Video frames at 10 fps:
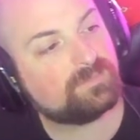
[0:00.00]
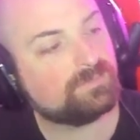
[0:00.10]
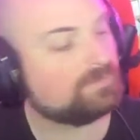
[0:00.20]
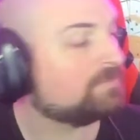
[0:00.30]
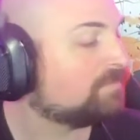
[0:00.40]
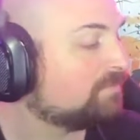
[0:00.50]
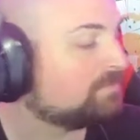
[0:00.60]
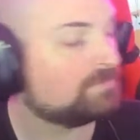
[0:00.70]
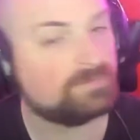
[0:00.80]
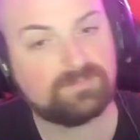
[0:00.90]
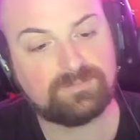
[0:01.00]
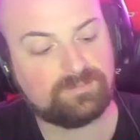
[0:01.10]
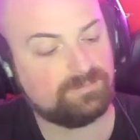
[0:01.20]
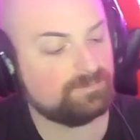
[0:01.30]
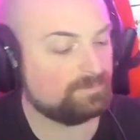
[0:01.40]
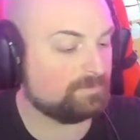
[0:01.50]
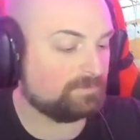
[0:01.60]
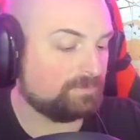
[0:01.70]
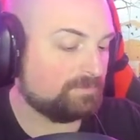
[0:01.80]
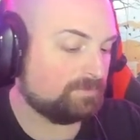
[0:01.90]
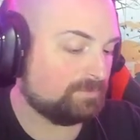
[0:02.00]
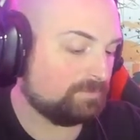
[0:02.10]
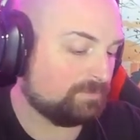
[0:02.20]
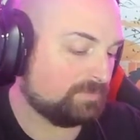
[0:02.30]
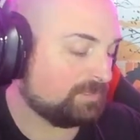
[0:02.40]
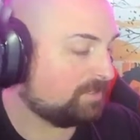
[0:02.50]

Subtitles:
Well, I will have to see. Like I said, how it